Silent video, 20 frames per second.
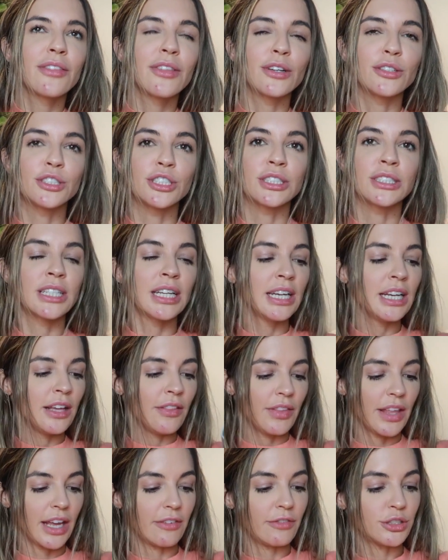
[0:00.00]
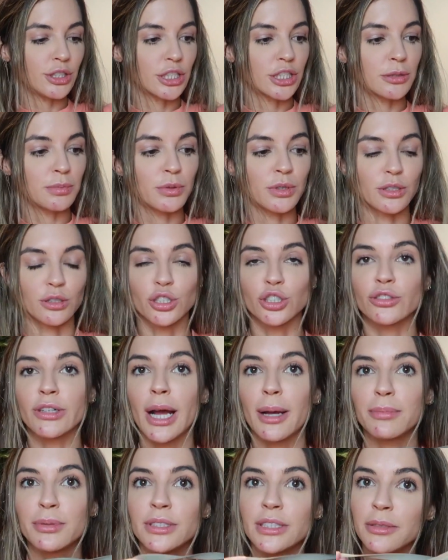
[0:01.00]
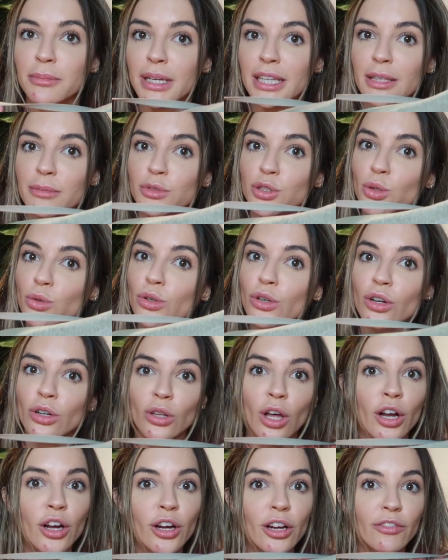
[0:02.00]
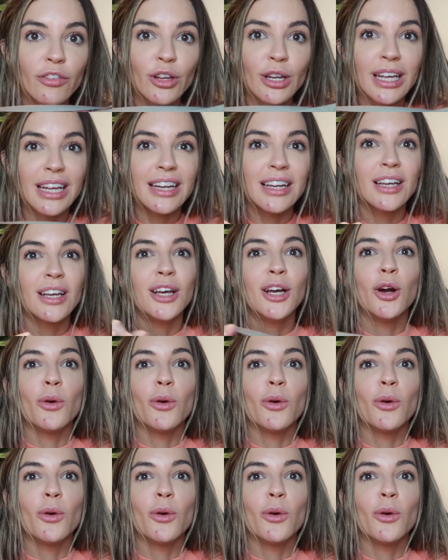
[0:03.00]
They have adjustable little straps to make them shorter or longer if you need,